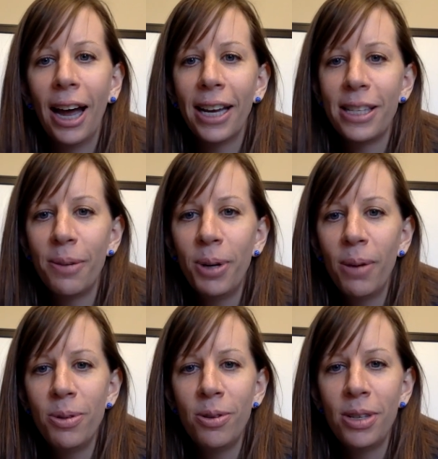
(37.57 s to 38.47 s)

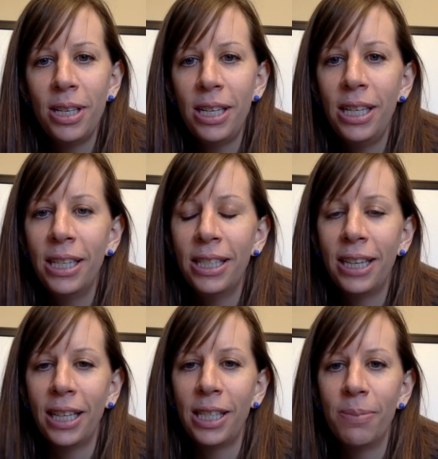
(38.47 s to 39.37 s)
Sometimes you see
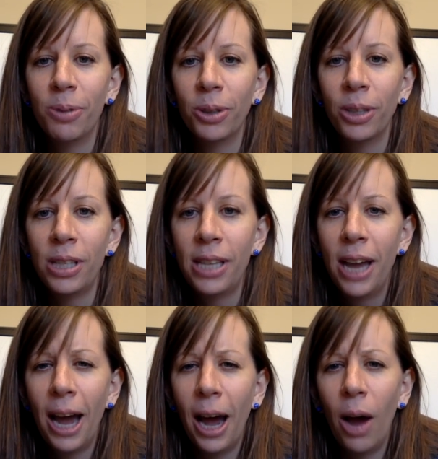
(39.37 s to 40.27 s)
decimals
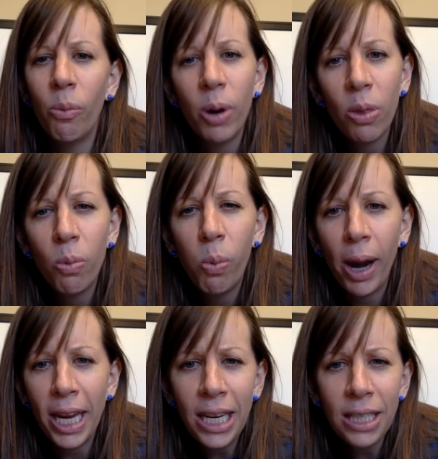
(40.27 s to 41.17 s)
with
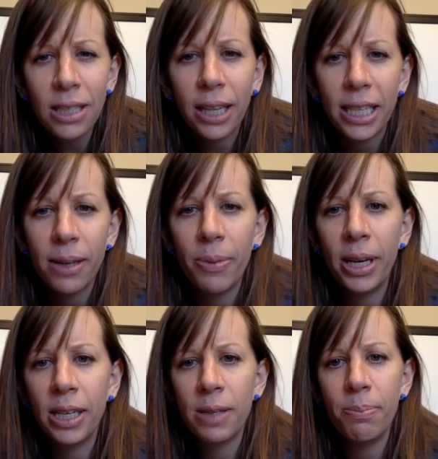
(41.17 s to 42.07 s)
weight, like
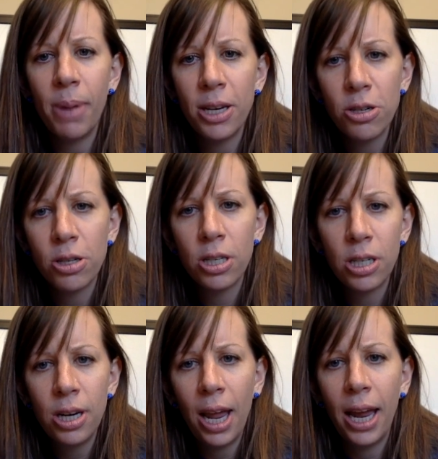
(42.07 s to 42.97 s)
something is
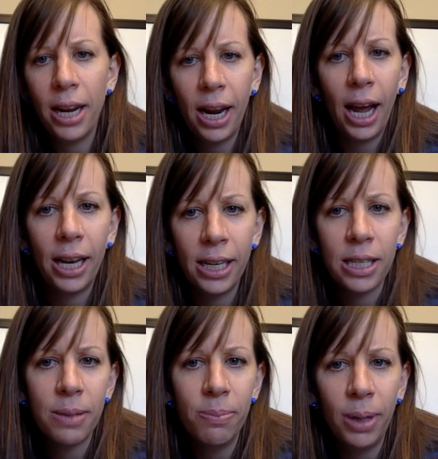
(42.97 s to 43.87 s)
measured and
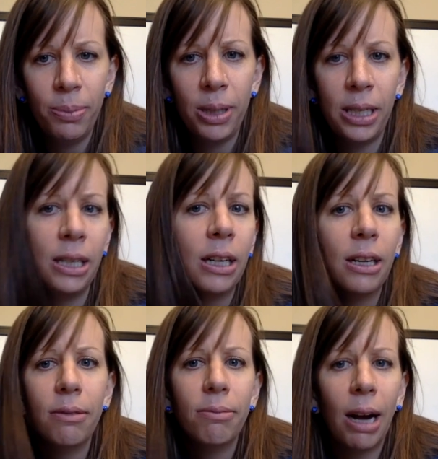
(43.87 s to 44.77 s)
it's maybe
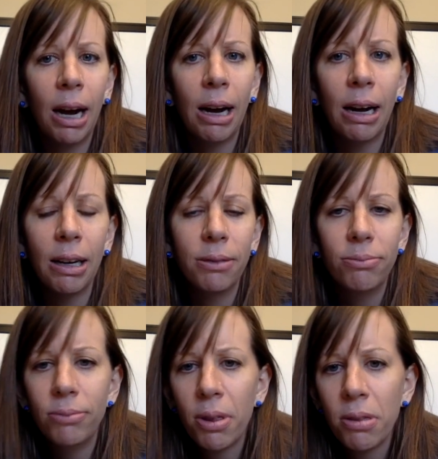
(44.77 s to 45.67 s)
3
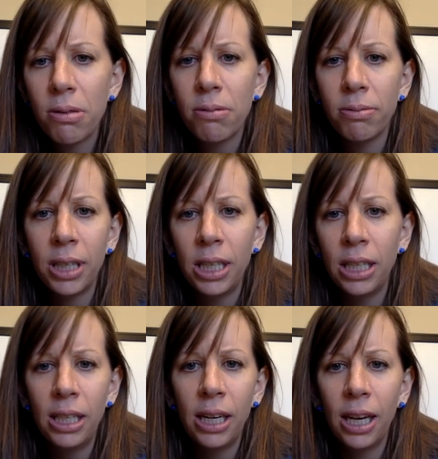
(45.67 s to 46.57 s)

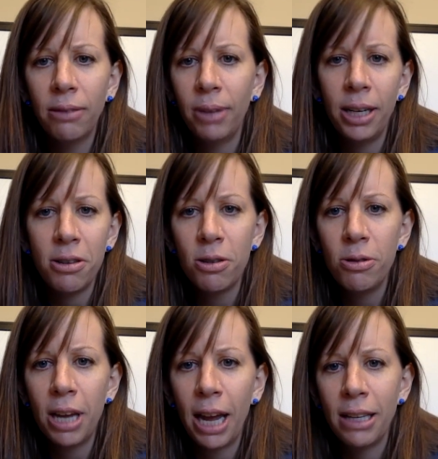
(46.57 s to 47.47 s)

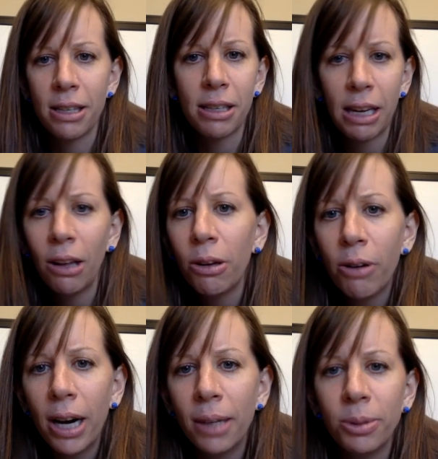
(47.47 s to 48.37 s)
2/10
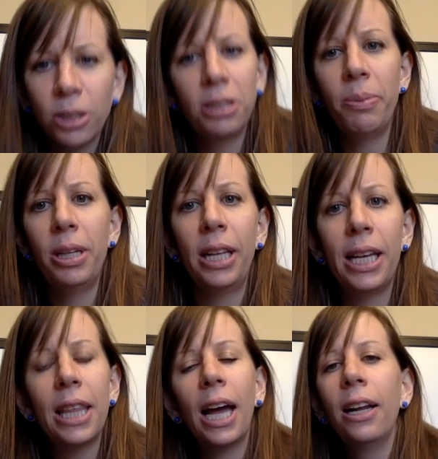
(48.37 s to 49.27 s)
kilograms or something like
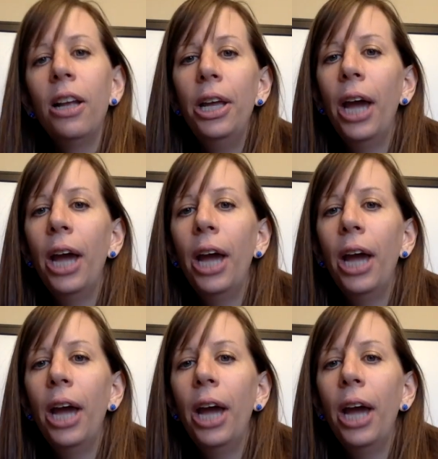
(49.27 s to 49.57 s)
that.